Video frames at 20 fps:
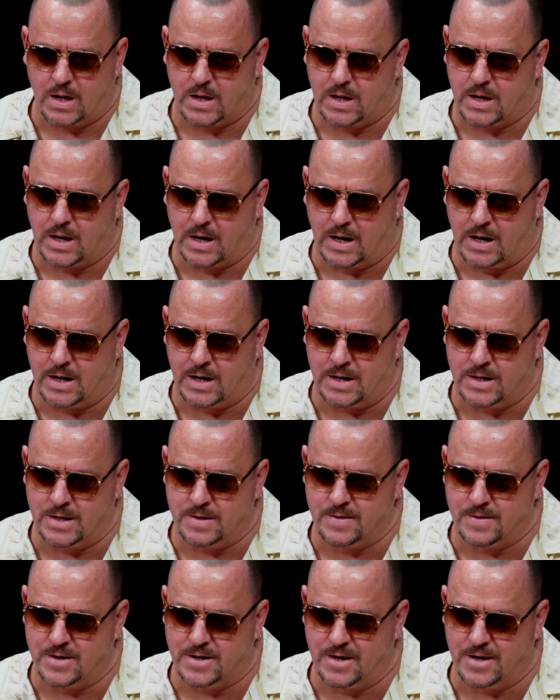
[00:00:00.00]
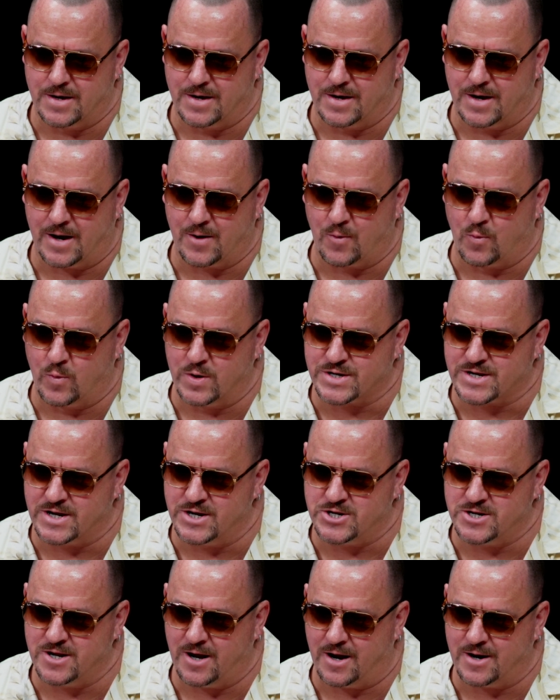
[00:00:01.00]
A lot of whiskey
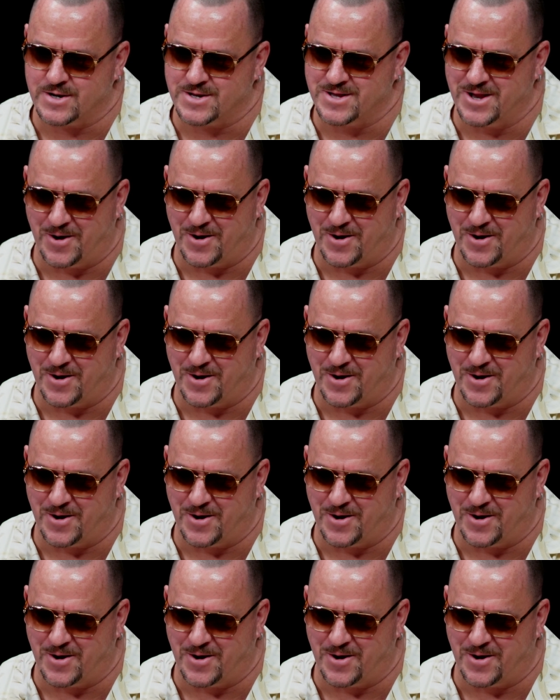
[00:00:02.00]
shots. No, I'm